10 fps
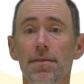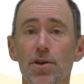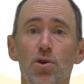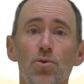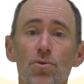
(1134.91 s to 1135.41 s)

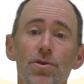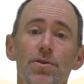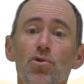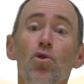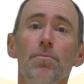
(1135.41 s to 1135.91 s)
the
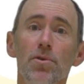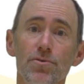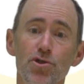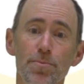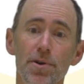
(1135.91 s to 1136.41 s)
cooler
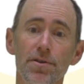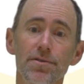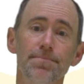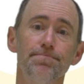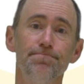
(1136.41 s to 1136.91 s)
normal Jupiters.